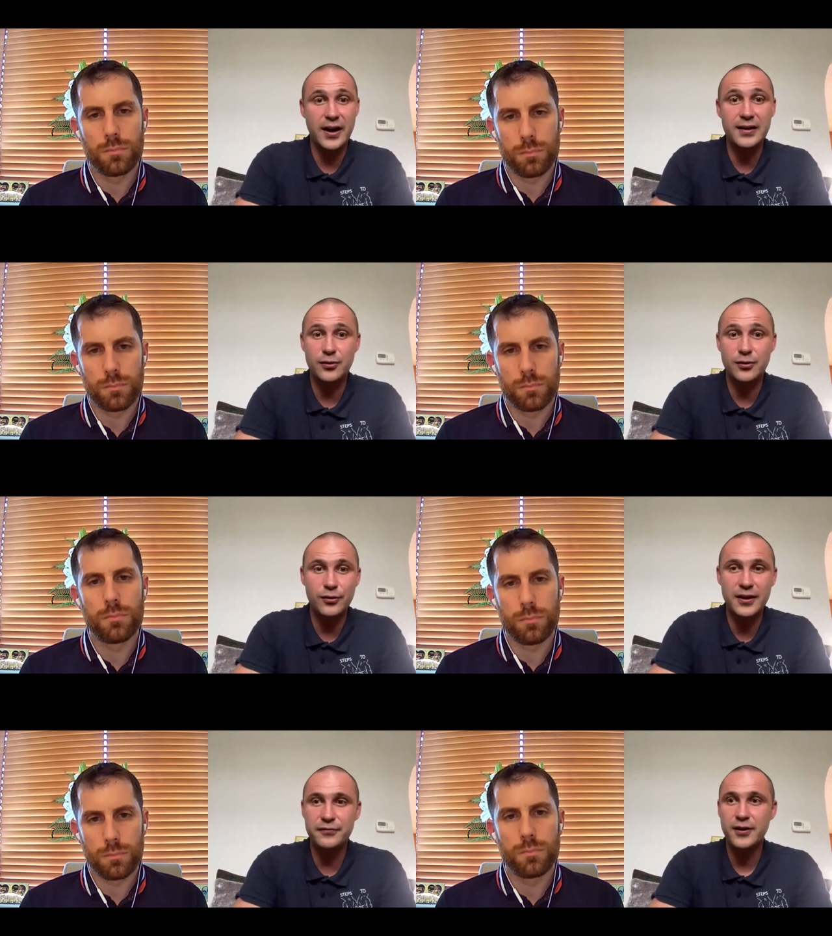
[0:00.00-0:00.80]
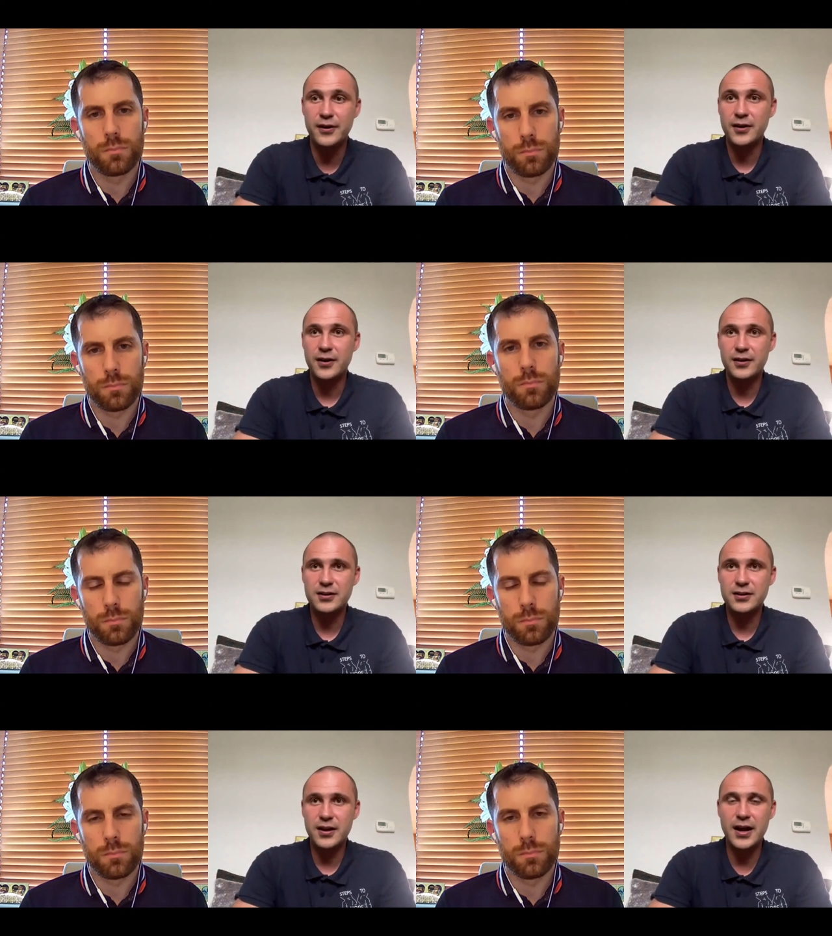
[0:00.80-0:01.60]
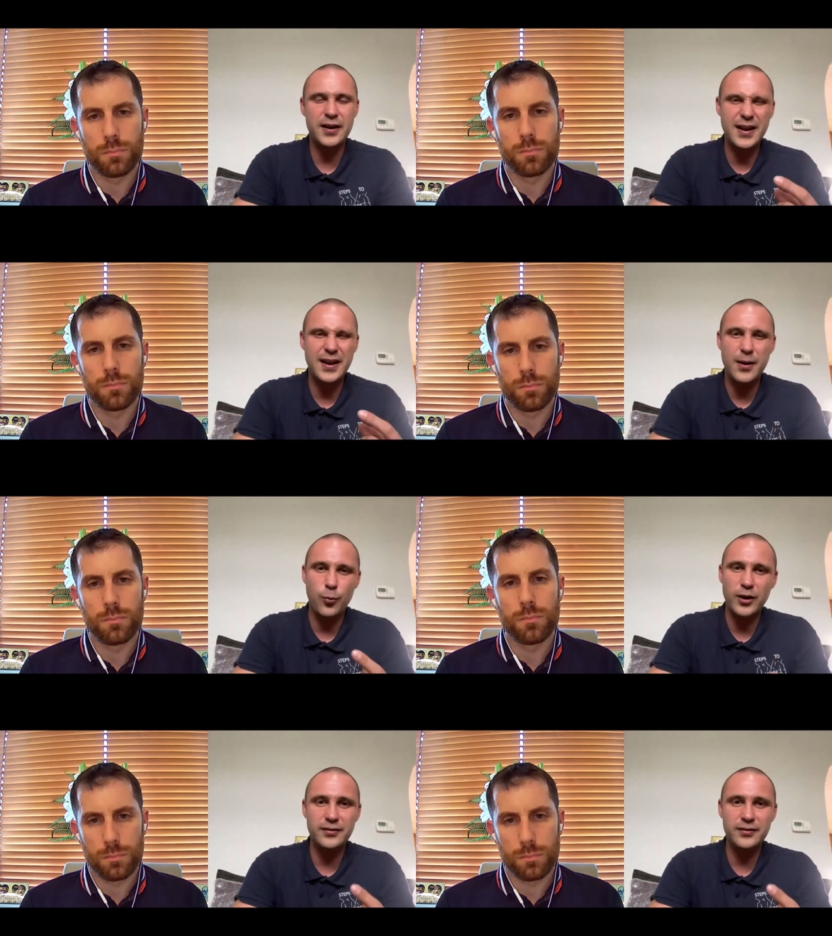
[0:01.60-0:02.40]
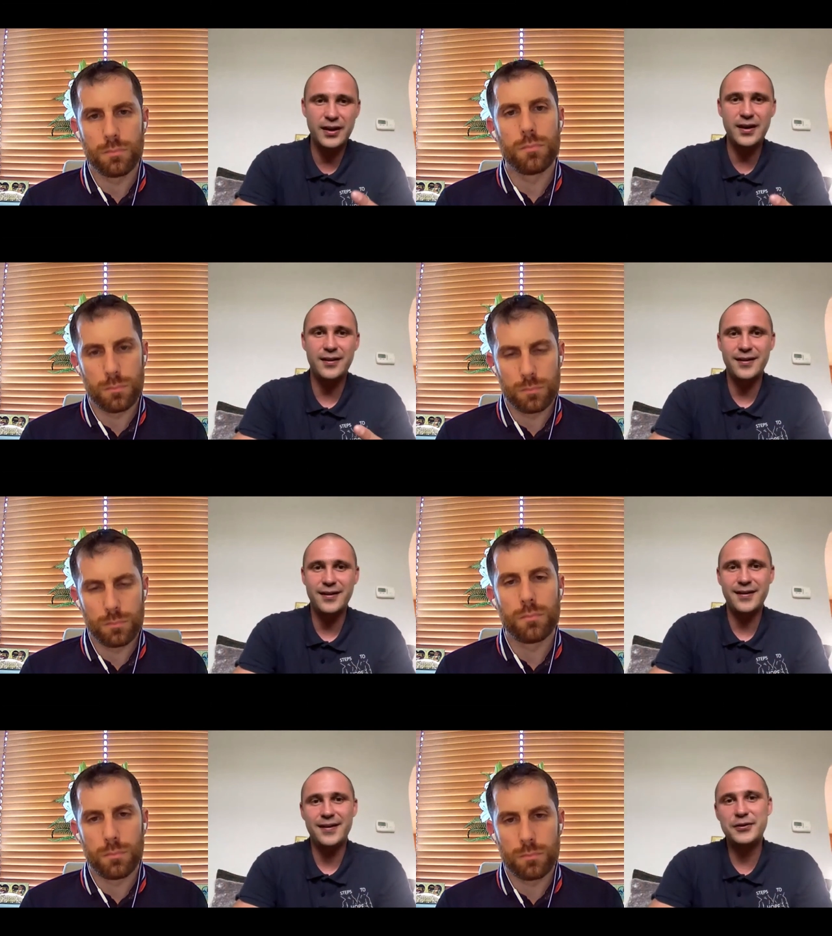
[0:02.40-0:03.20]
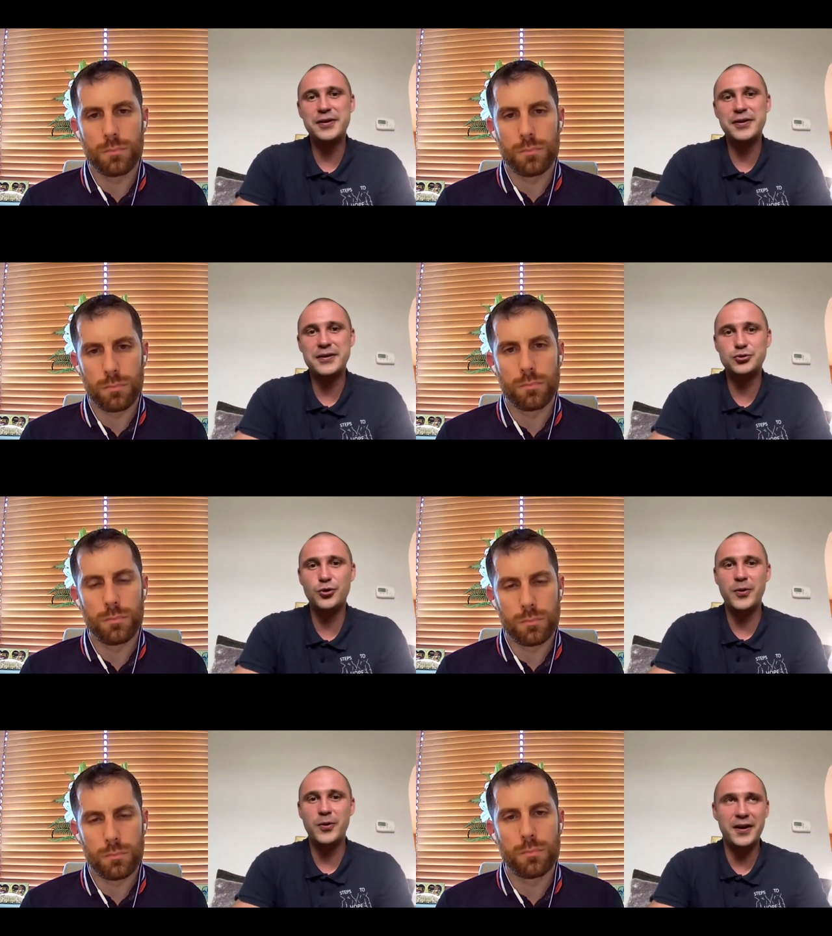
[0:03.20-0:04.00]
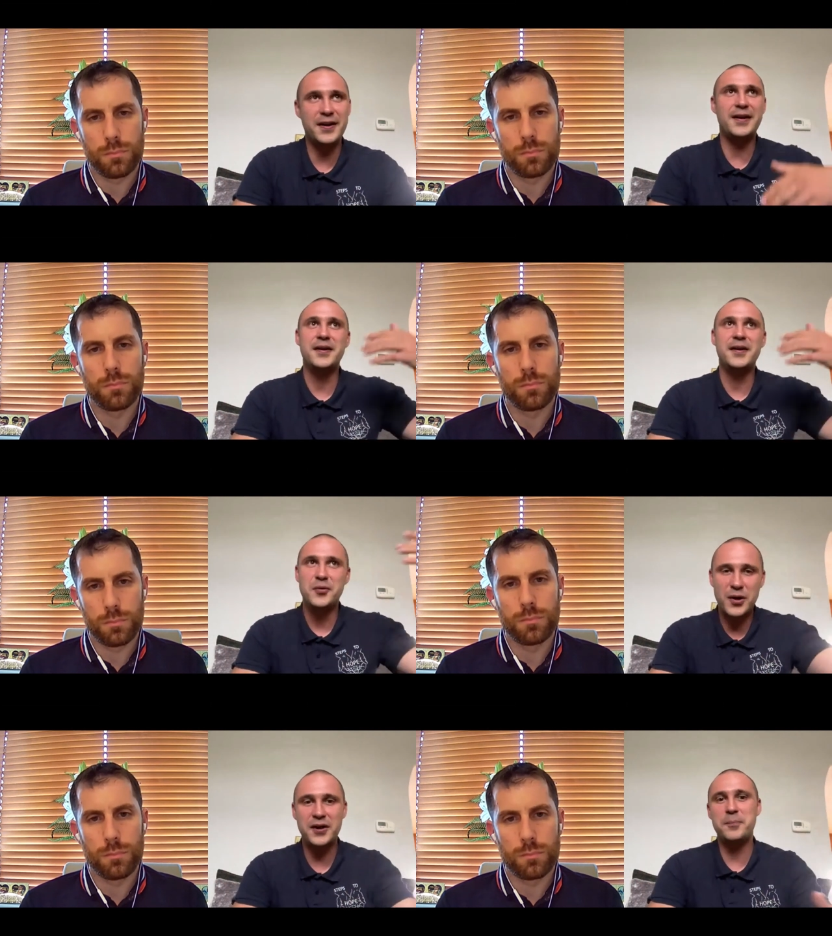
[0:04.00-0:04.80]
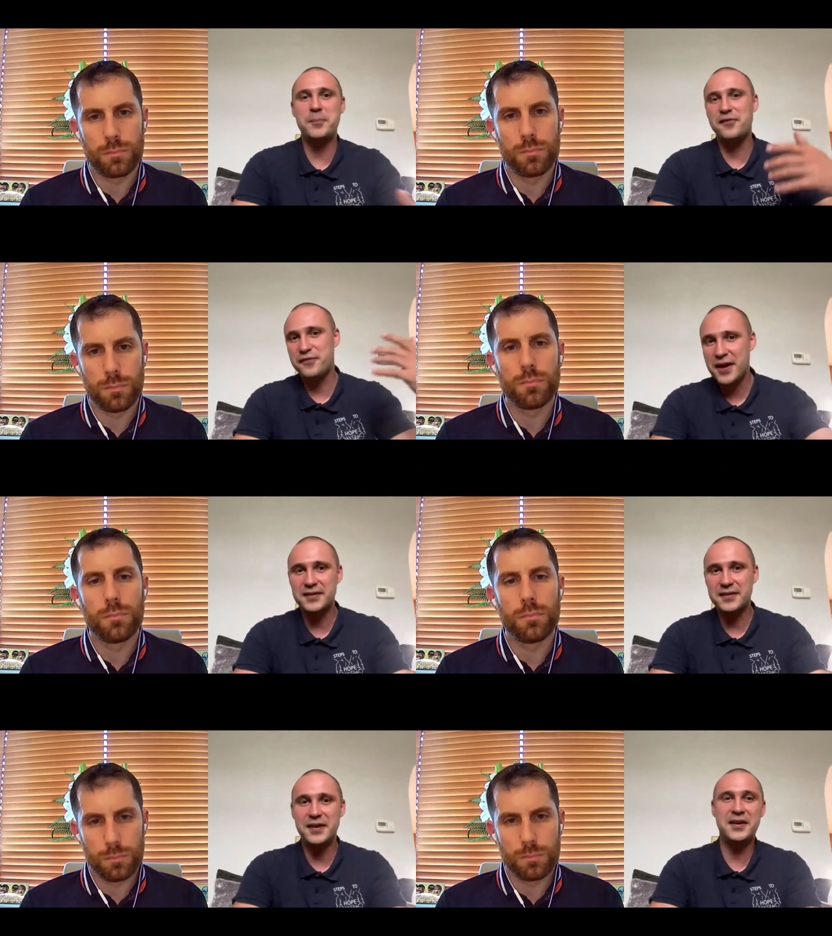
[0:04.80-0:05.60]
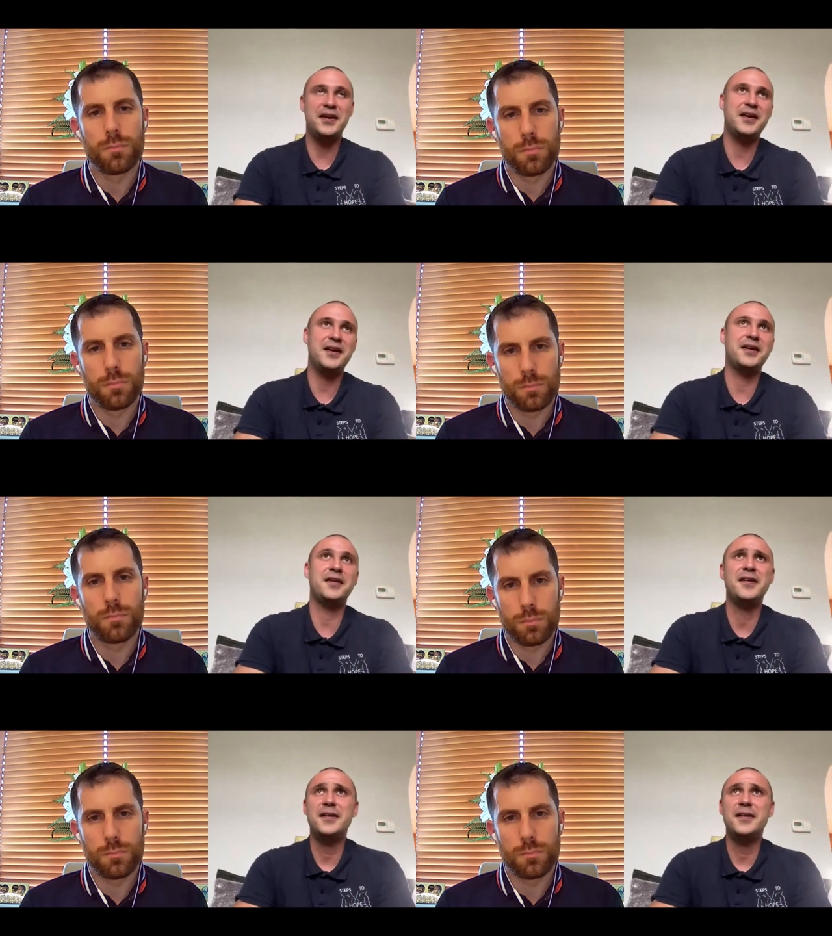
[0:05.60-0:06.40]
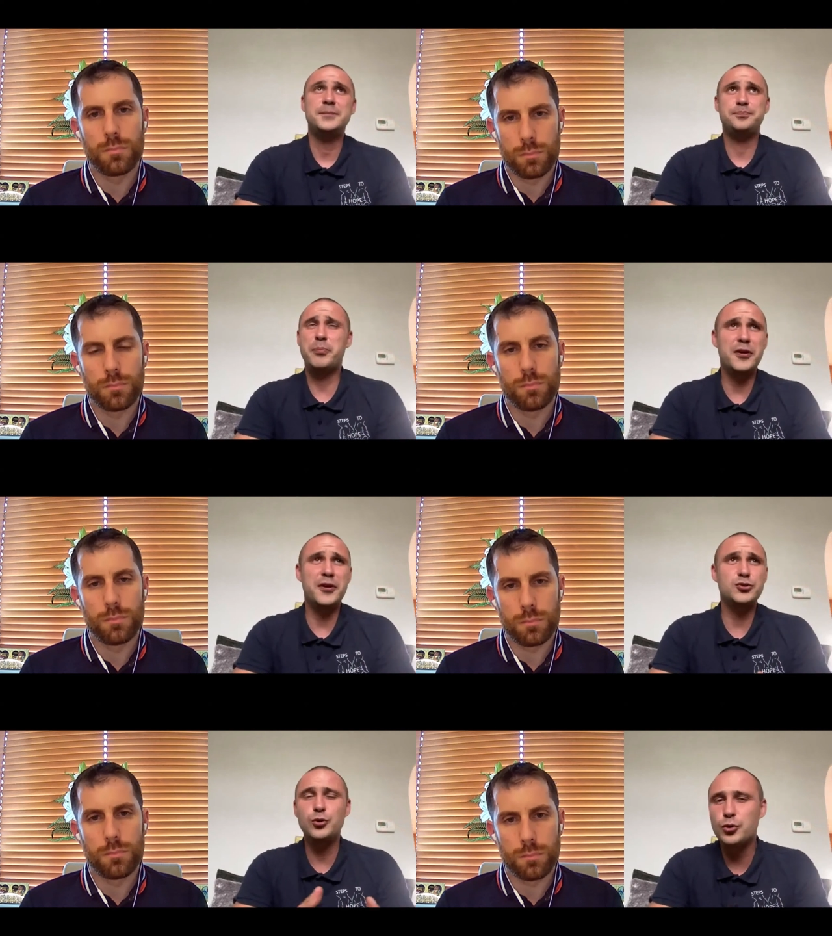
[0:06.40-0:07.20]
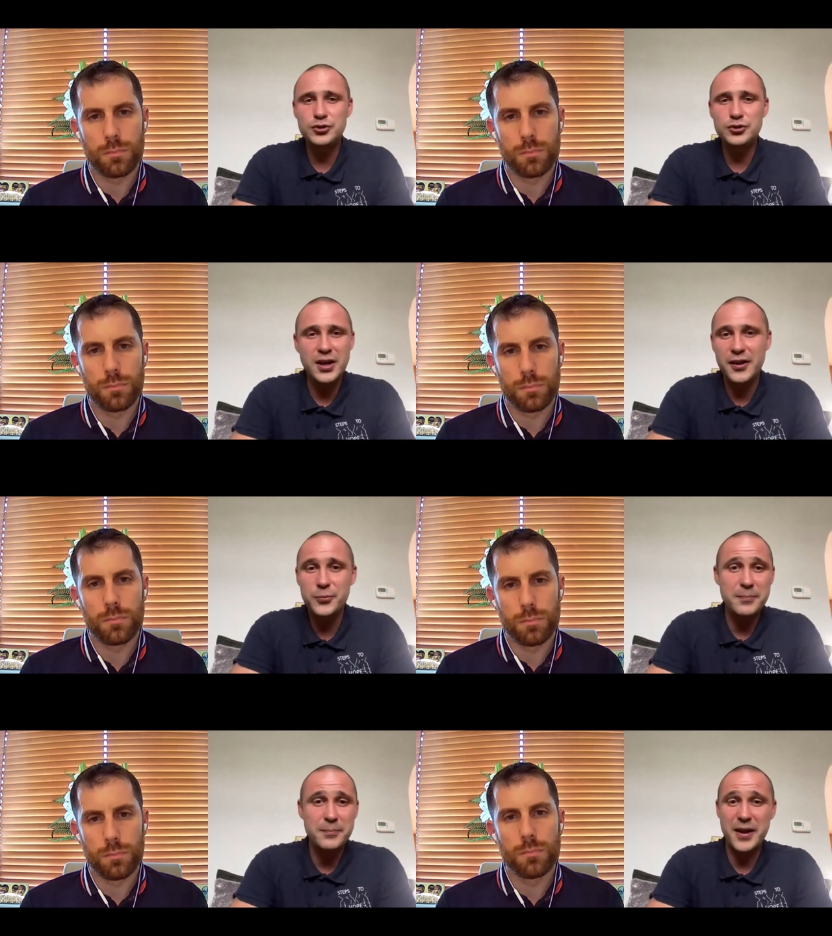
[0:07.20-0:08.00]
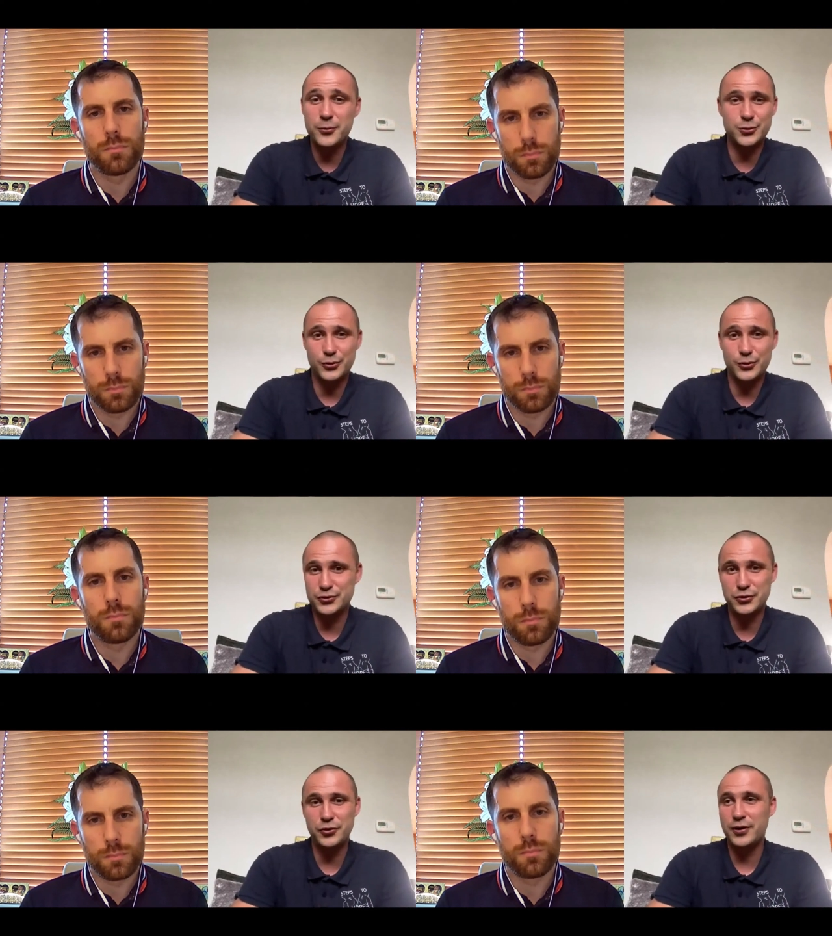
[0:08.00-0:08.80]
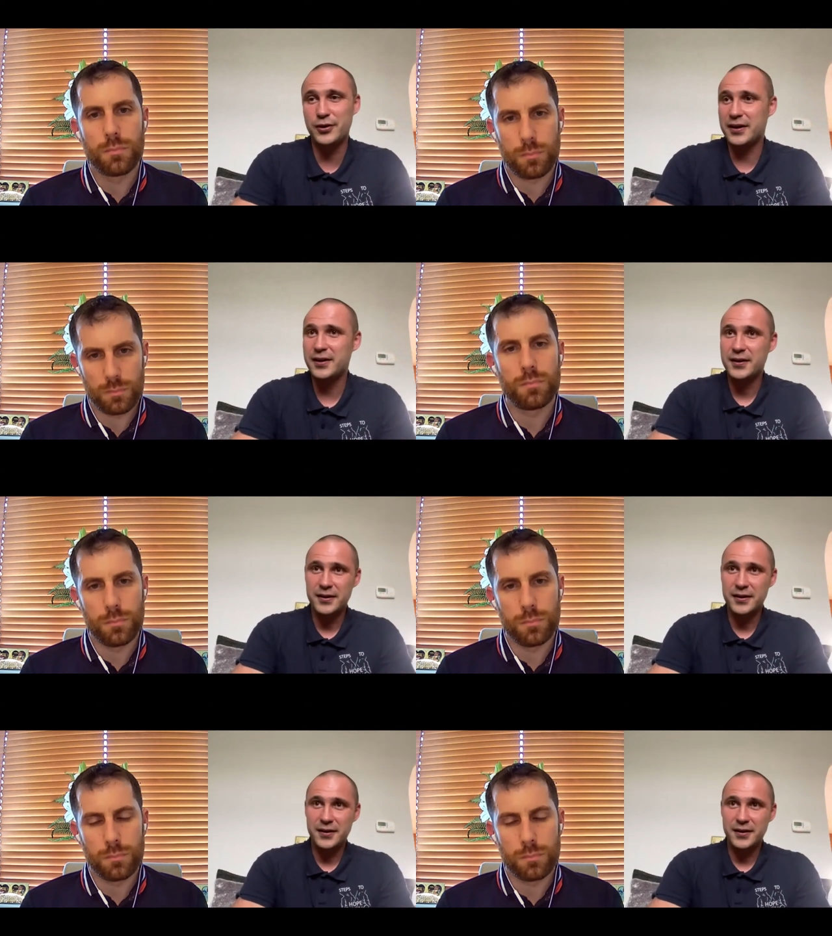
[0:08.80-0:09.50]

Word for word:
Speaker 1: of their adult life hitting that one day clean and sober and then picking up a 30 day keyring and but there's loads of other wee milestones do you know like